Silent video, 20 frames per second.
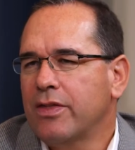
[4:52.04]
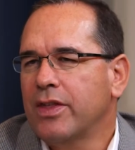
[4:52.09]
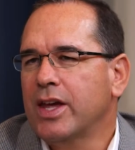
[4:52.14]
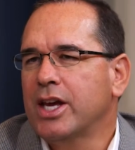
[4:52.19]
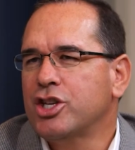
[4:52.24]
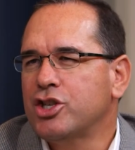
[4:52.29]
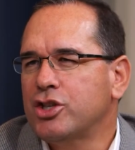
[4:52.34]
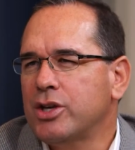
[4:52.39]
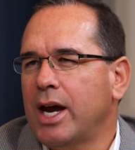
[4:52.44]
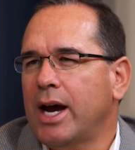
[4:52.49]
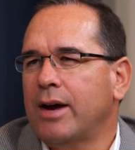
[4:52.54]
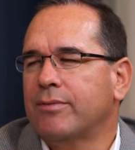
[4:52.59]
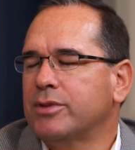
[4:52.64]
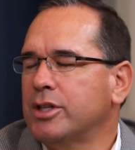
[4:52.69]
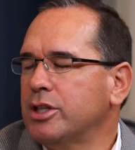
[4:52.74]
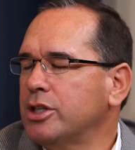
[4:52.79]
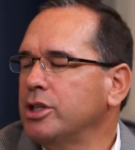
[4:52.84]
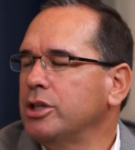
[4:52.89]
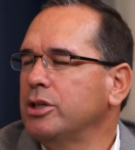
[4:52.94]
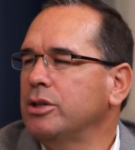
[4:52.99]
things you
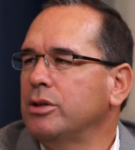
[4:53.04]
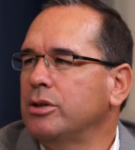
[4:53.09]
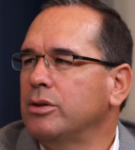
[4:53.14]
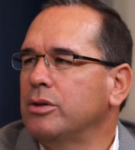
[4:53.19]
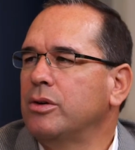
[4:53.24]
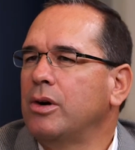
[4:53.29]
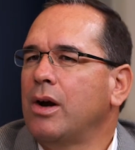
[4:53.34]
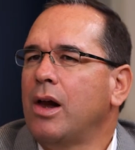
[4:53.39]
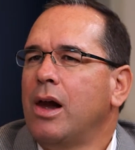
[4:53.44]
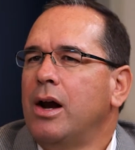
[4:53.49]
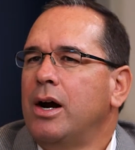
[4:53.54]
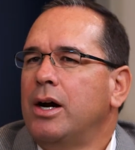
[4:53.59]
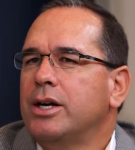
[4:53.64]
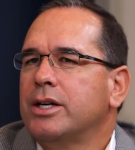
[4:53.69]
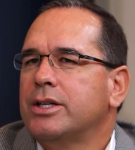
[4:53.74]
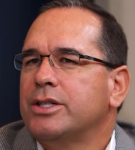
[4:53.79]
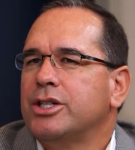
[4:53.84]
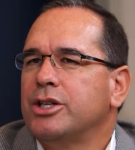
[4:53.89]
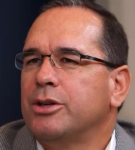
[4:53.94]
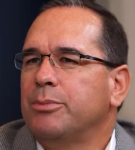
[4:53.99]
have to do
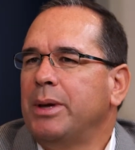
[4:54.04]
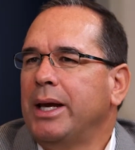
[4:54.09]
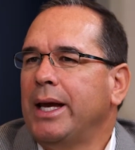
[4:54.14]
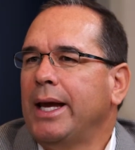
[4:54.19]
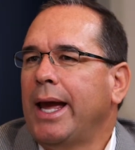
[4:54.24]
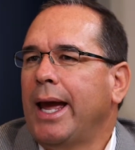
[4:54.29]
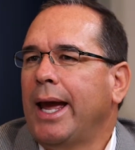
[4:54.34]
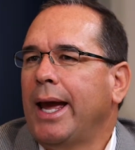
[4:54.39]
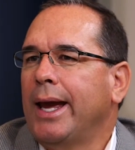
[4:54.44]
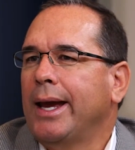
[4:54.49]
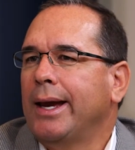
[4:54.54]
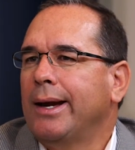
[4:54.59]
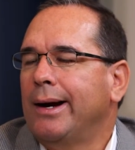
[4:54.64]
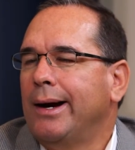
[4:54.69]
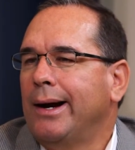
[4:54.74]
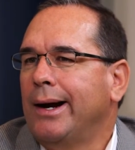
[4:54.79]
to be a